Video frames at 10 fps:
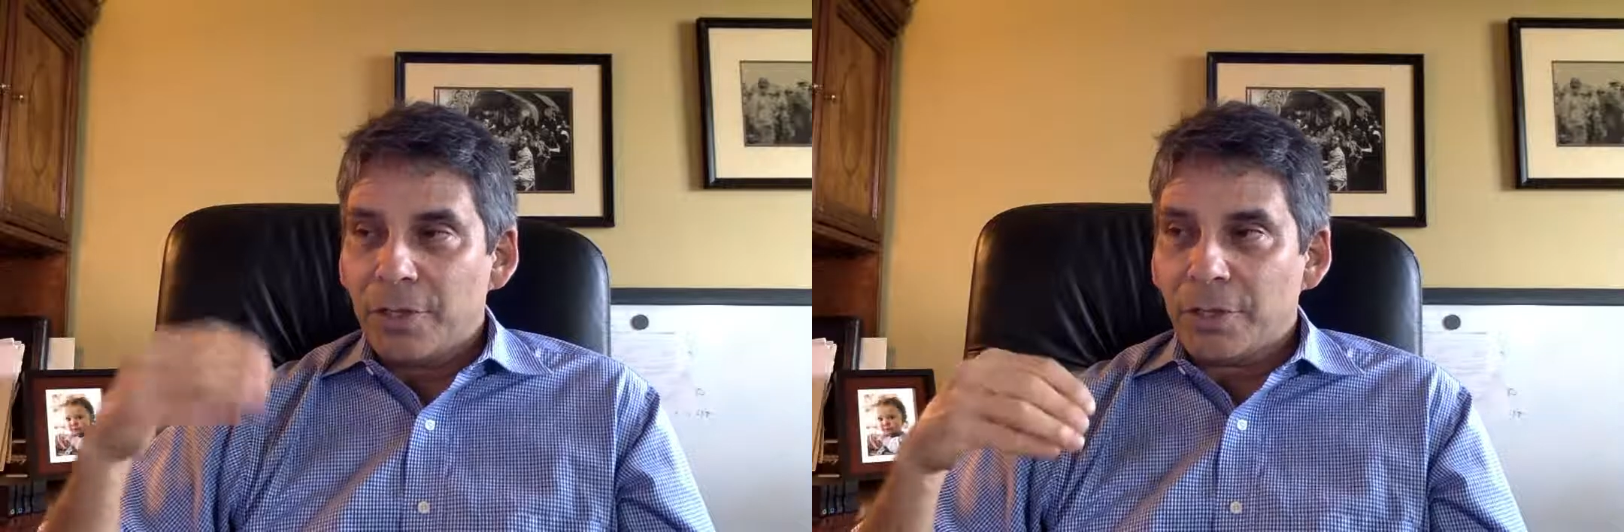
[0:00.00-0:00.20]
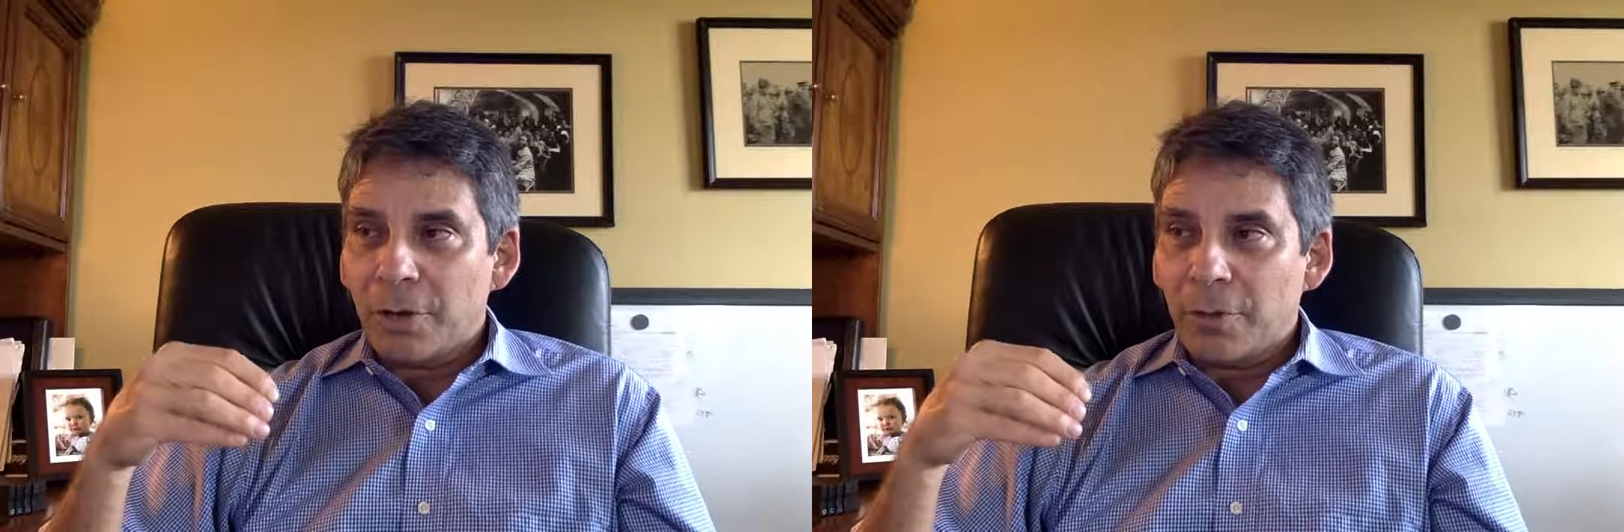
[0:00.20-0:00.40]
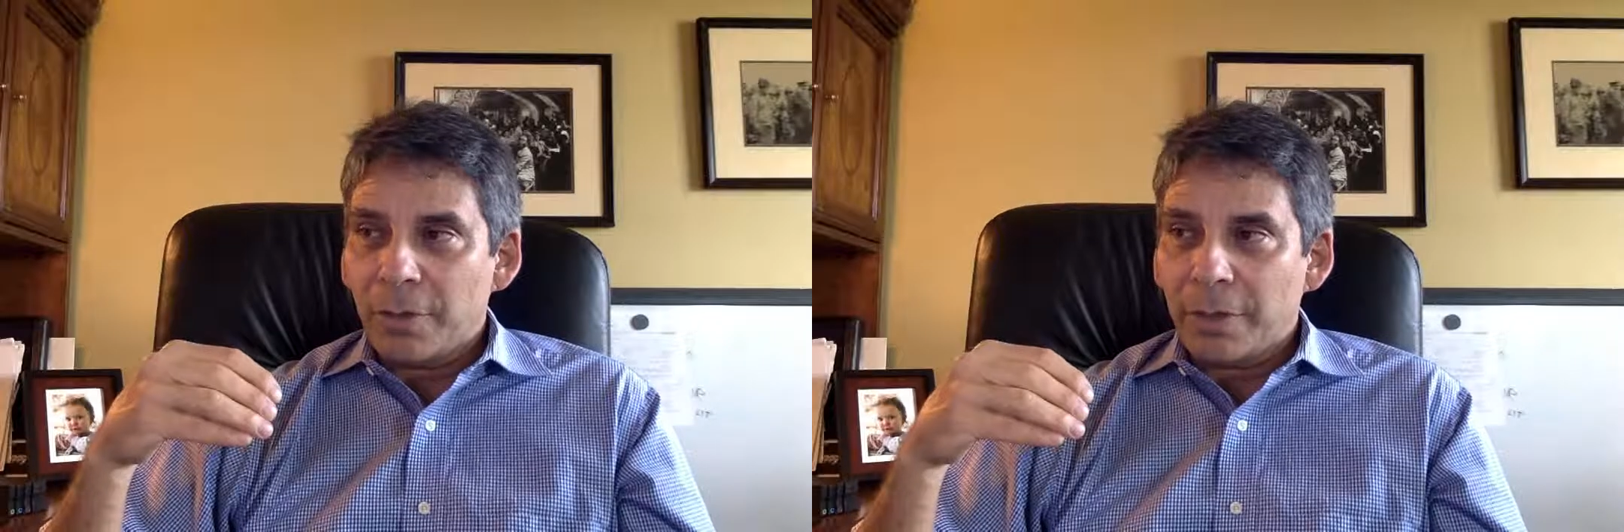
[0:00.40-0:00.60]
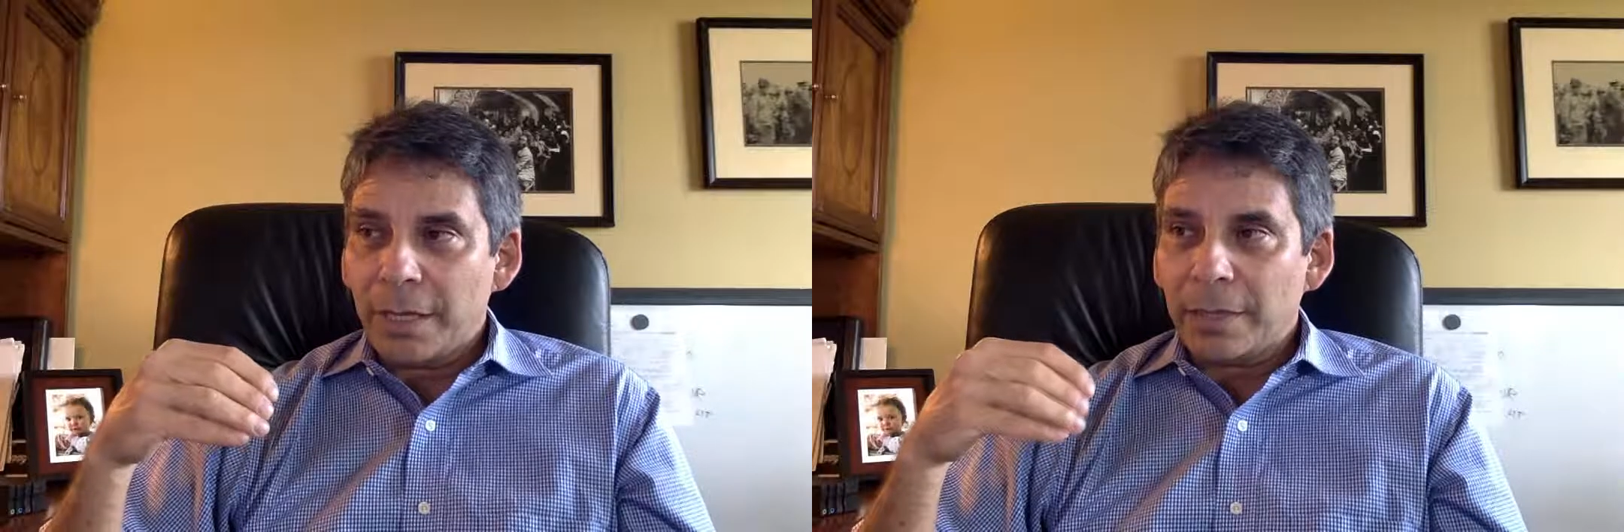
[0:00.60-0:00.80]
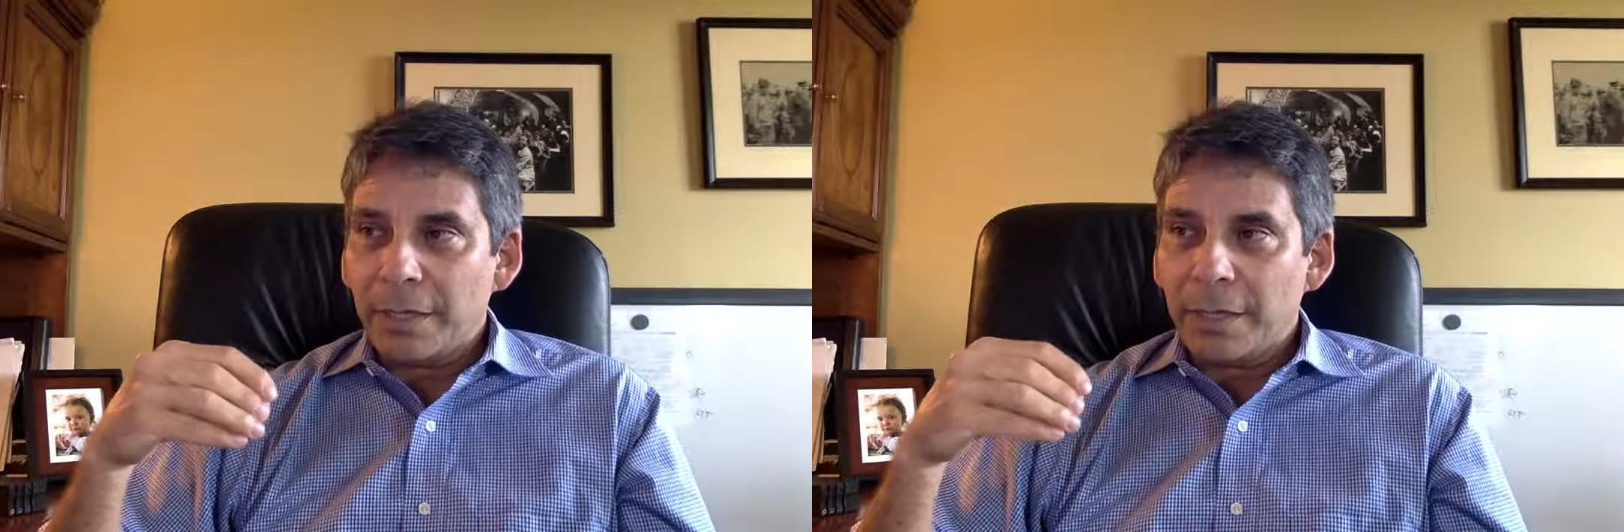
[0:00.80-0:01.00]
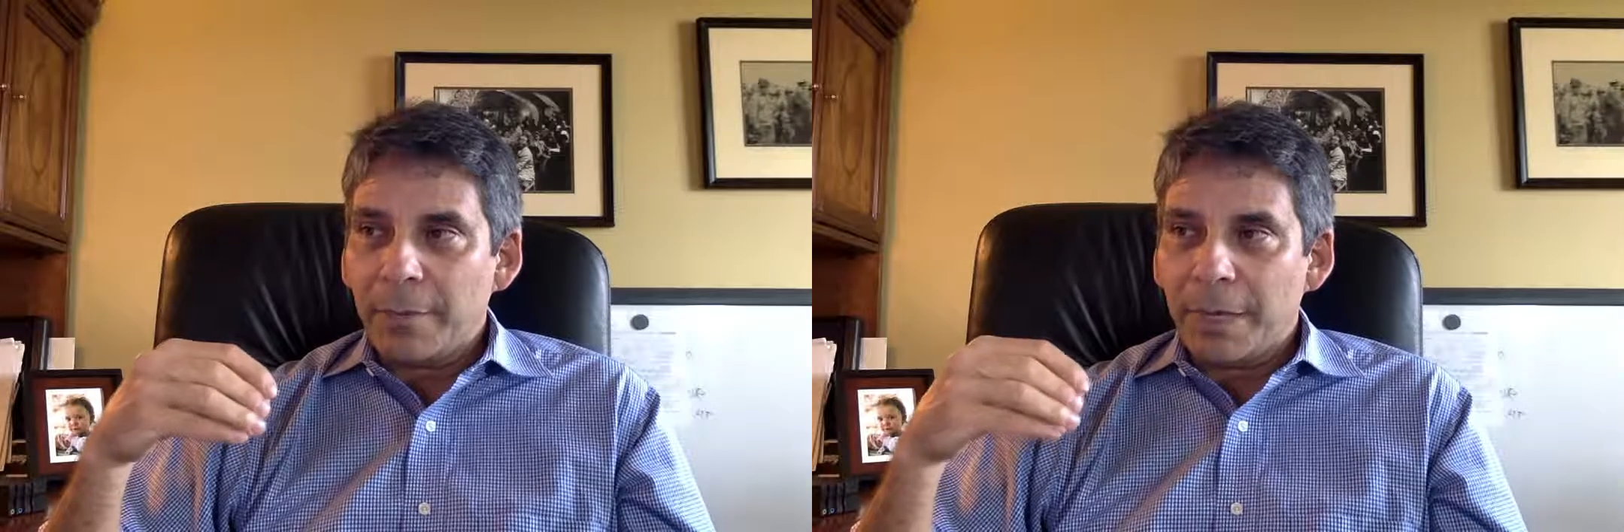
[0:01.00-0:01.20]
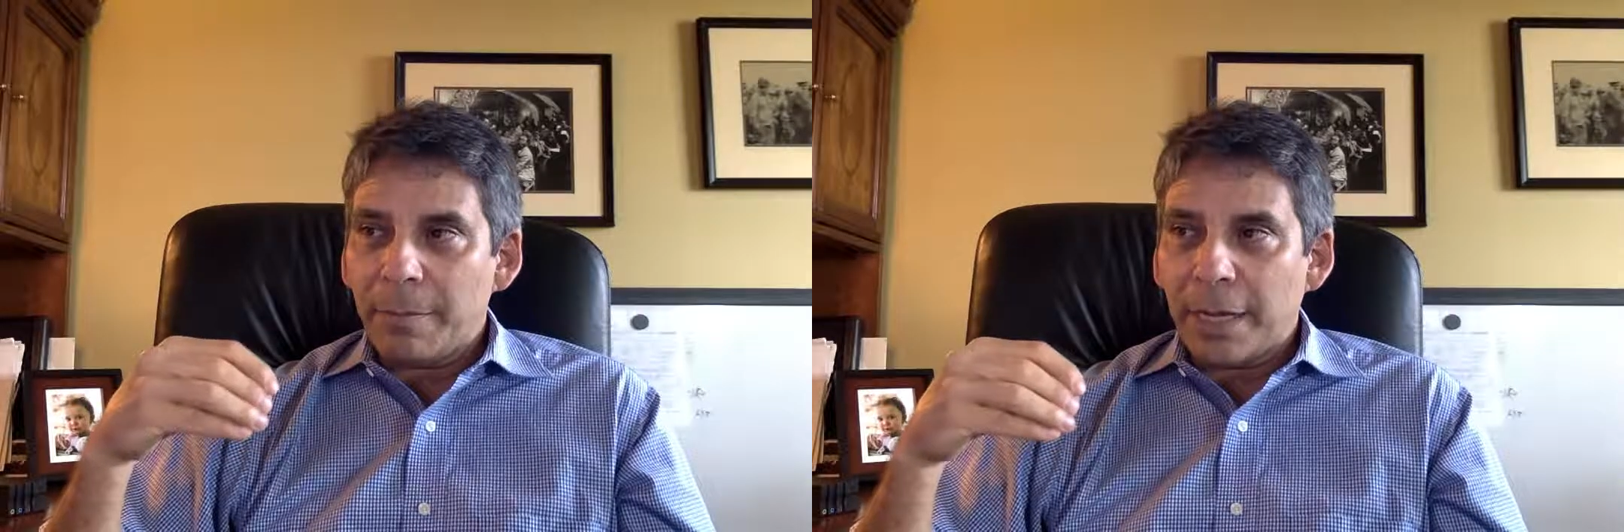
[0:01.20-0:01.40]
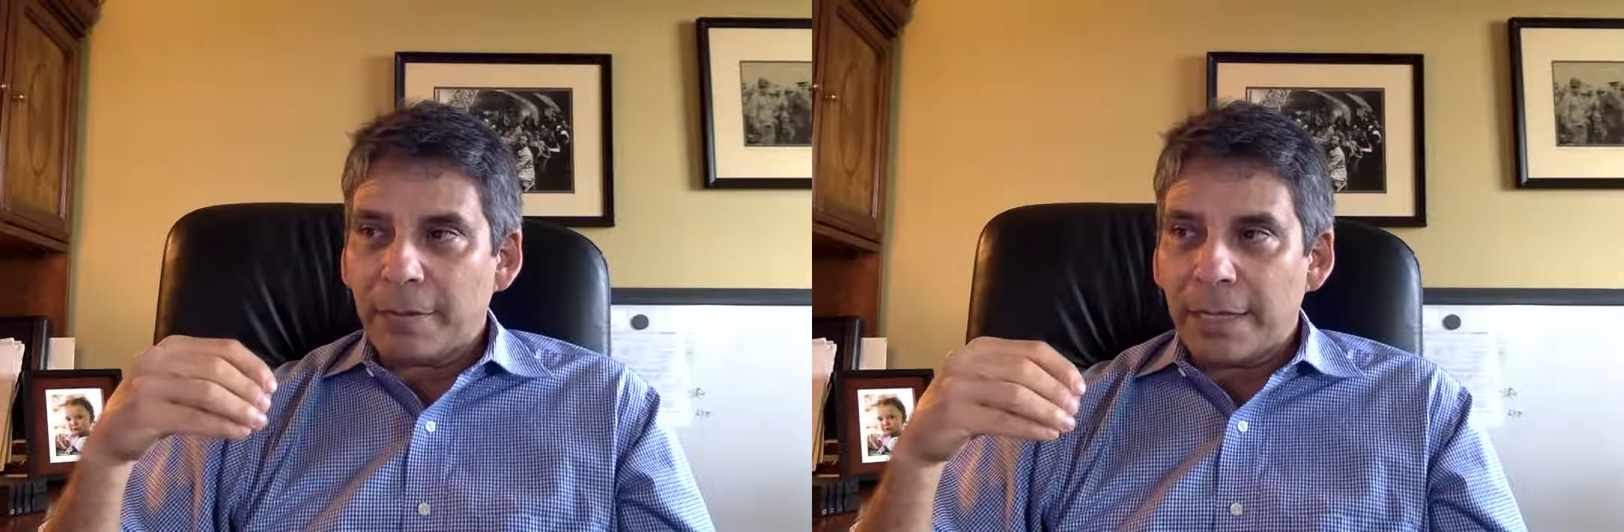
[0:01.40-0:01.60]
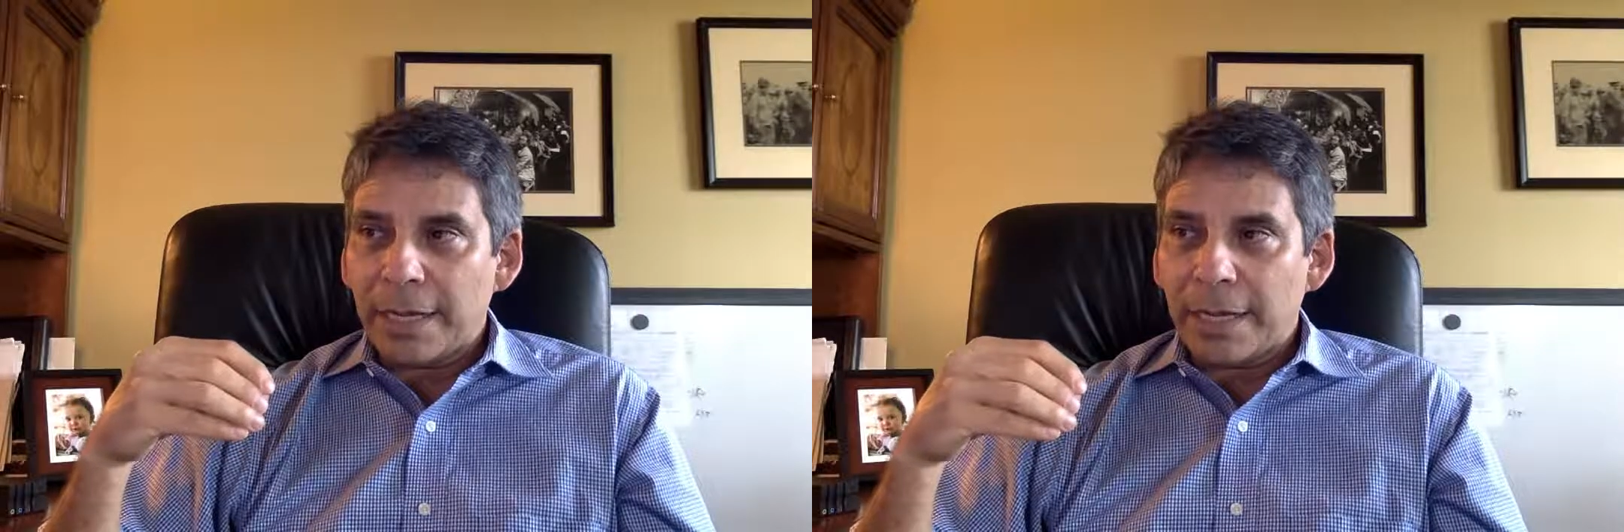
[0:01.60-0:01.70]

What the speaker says: So think a little bit about